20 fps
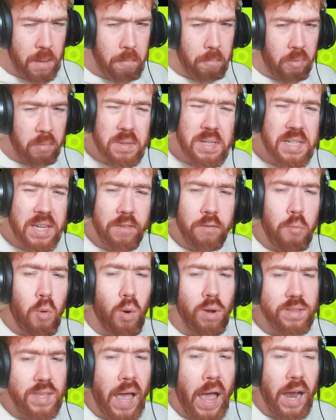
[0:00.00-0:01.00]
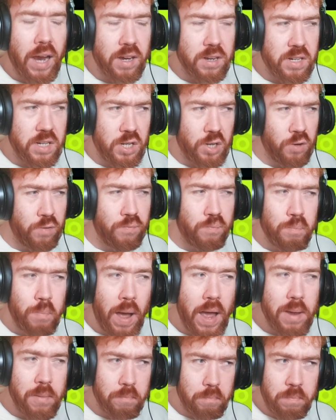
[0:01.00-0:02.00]
probably just give her more attack, because you
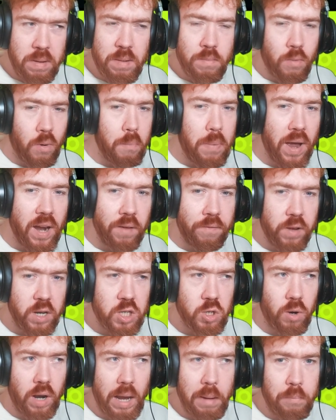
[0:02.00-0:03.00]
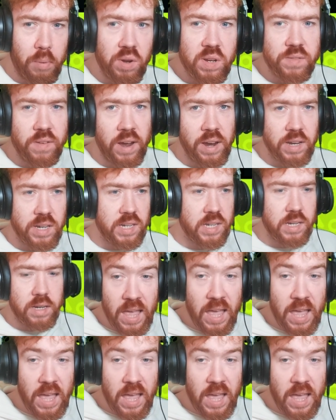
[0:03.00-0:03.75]
might be more beneficial in like boss fights.